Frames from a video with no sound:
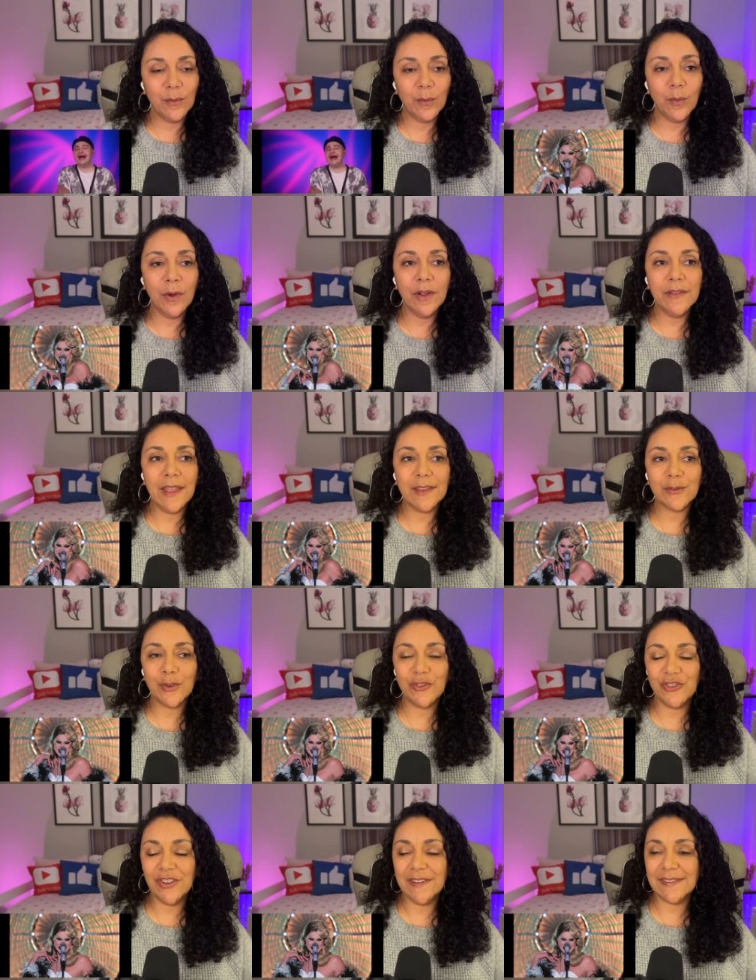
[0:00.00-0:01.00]
Well, that's what
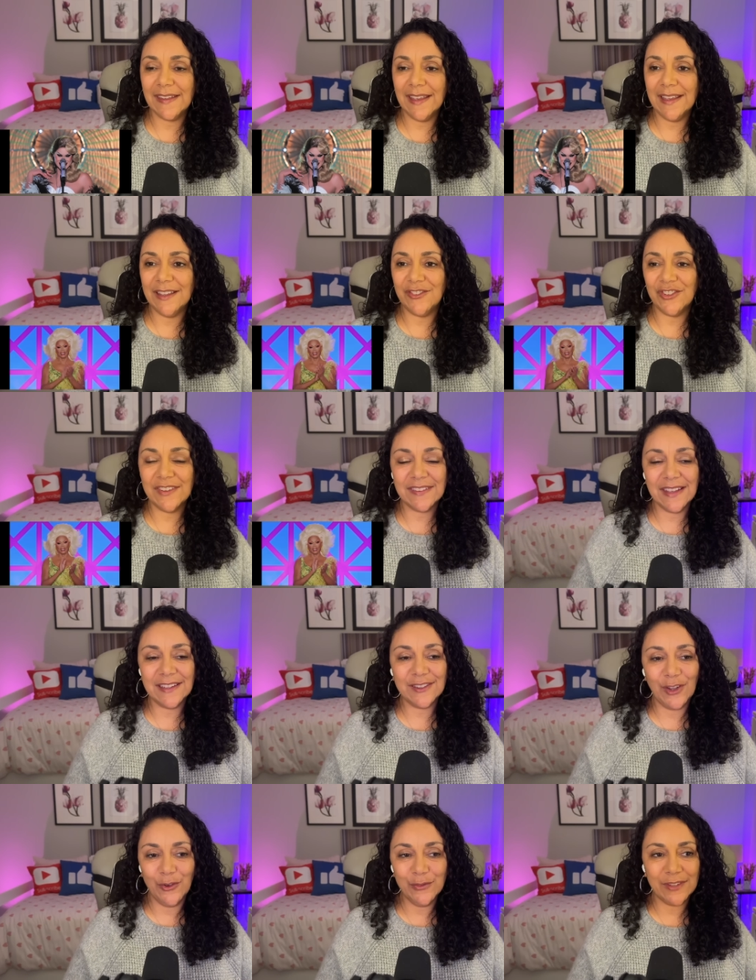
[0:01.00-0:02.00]
she said. She said,
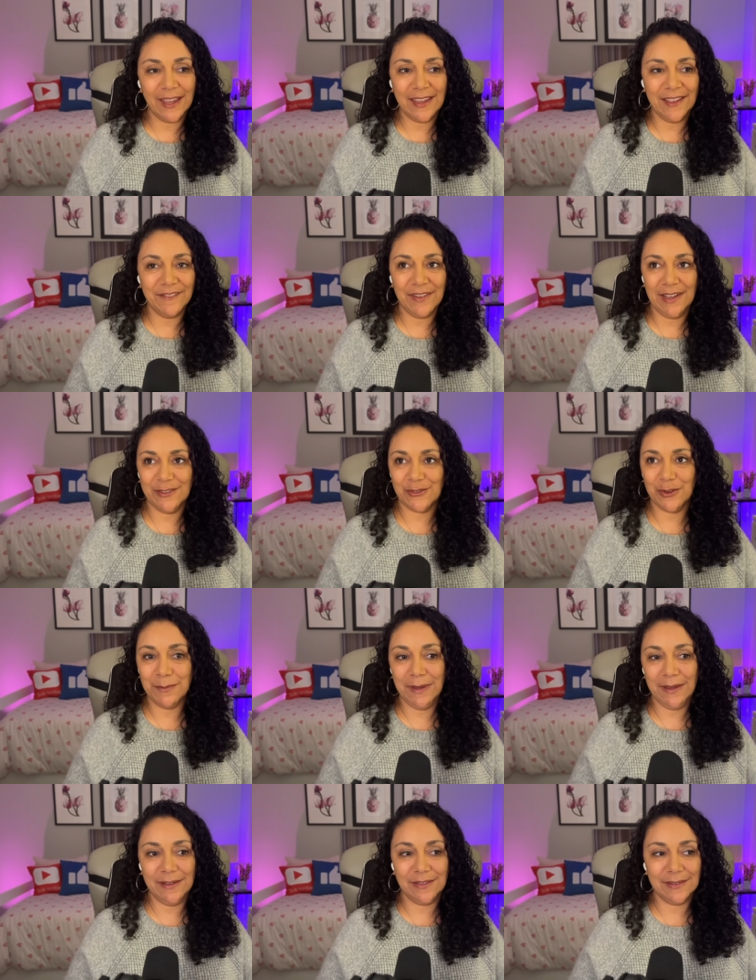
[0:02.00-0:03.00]
don't take advice from
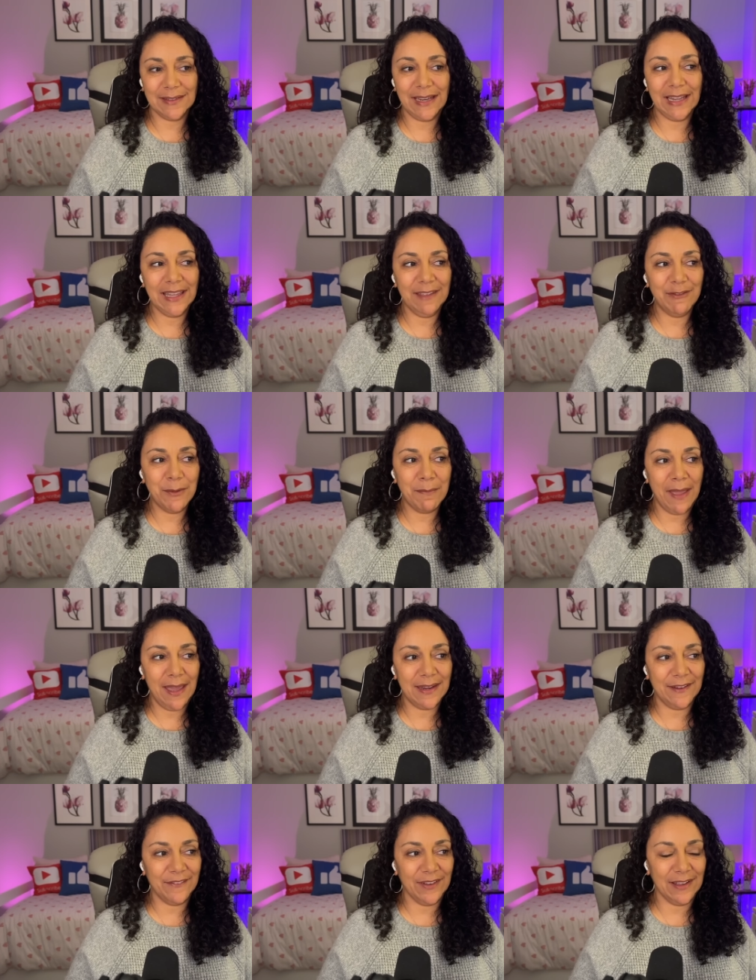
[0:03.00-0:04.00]
me. She said, I give you bad
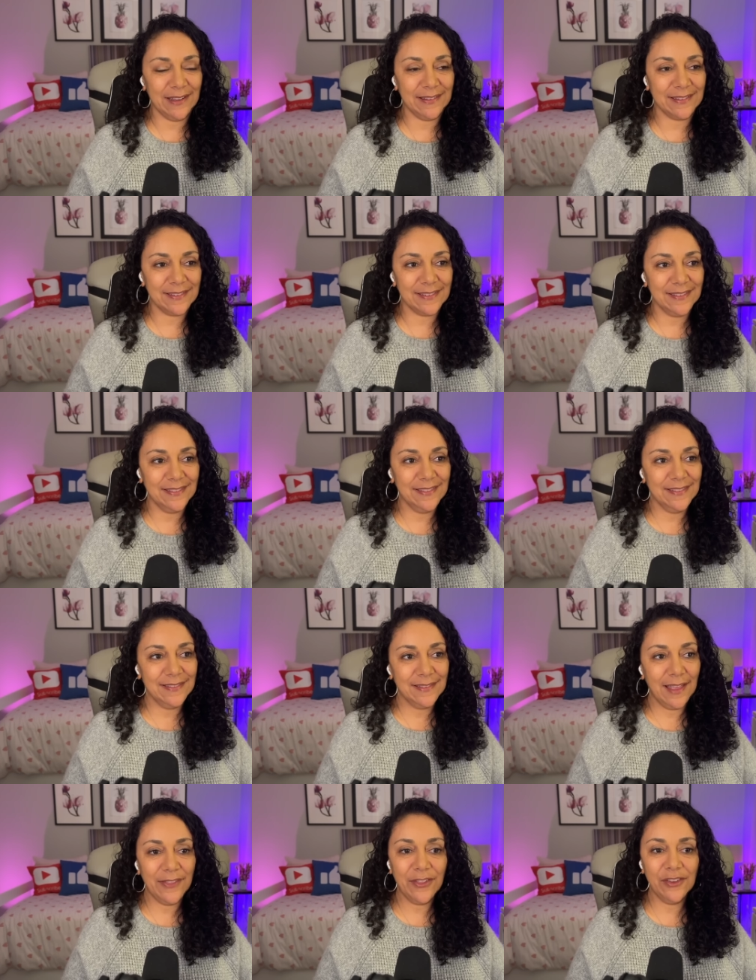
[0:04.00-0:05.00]
advice.
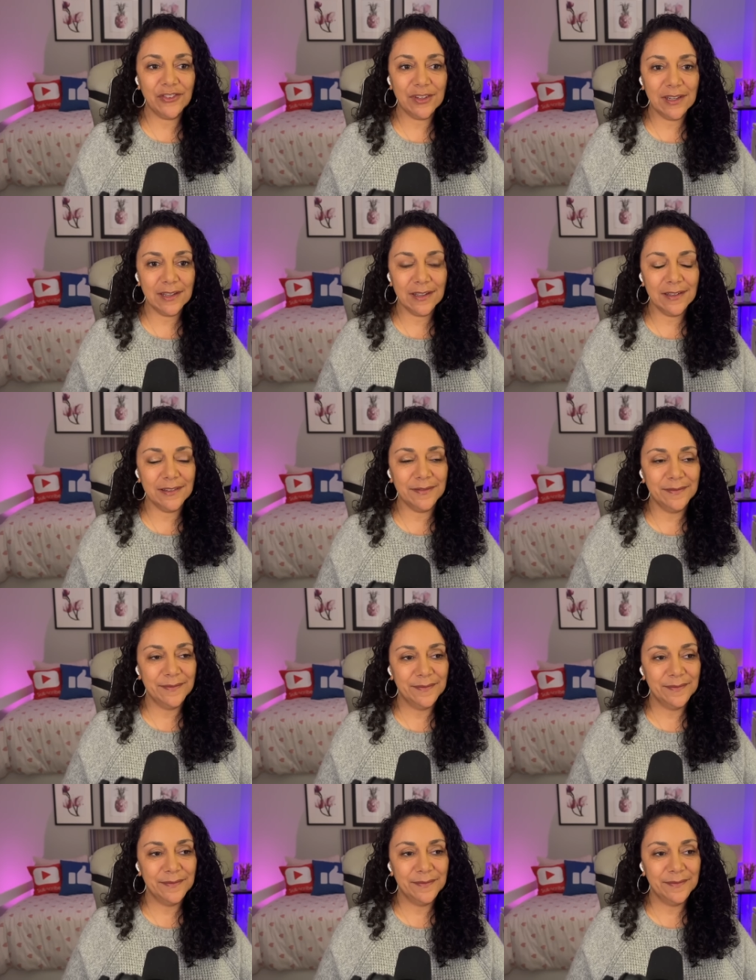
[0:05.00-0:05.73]
I thought she did good.